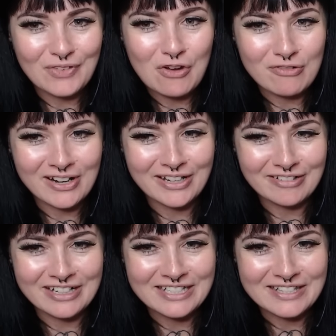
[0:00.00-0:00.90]

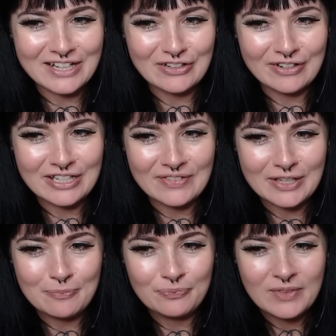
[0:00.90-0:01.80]
Recognize that gravy.
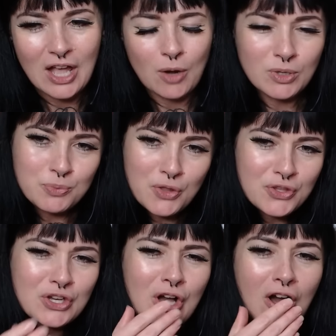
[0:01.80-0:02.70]
What about the
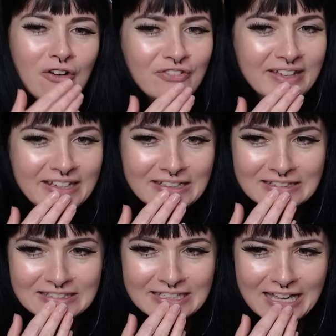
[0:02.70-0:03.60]
coffee?
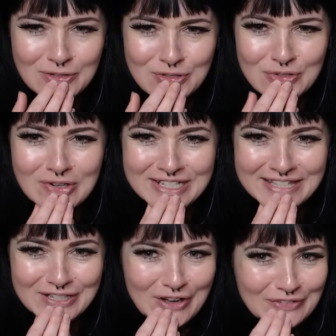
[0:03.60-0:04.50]
Like, how strong is
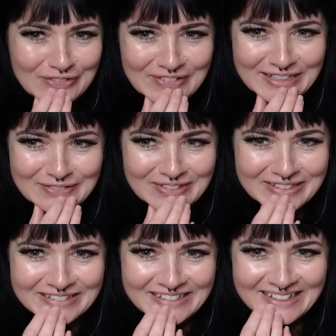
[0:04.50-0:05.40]
the coffee flavour
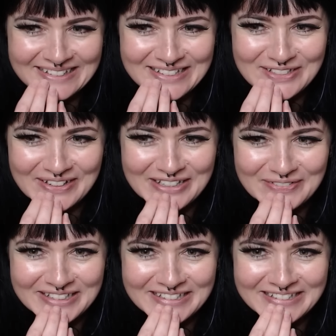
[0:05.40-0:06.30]
in this
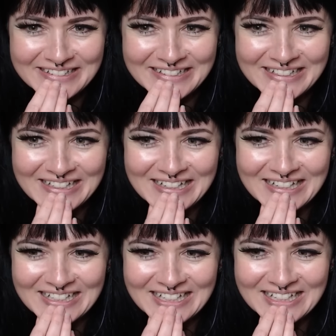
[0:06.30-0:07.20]
gravy?
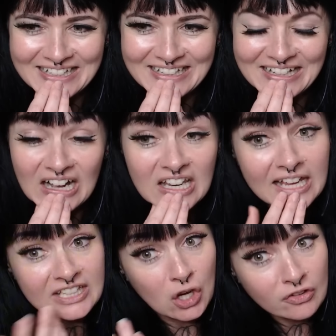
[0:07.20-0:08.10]
I
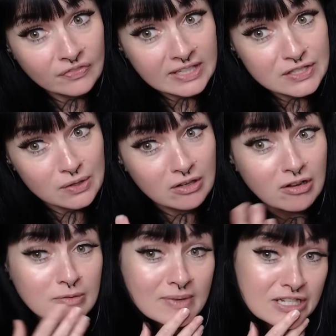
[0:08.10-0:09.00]
like coffee, so I
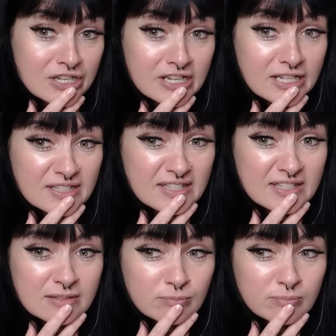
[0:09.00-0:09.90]
can't imagine it's a
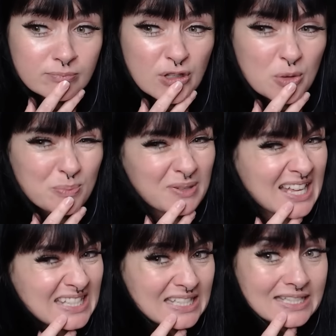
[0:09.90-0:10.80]

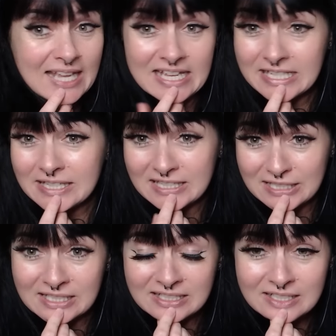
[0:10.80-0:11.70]
pleasant taste.
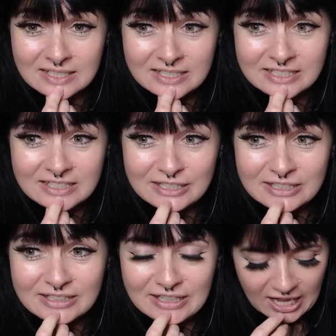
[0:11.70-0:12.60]

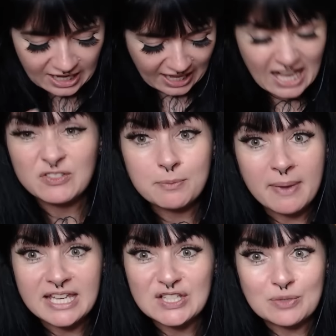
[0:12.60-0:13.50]
I'll have to
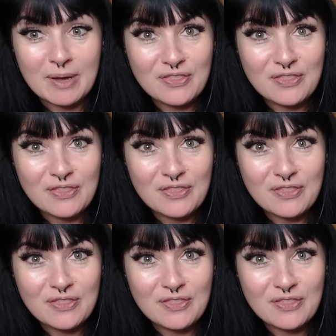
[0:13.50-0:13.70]
make some.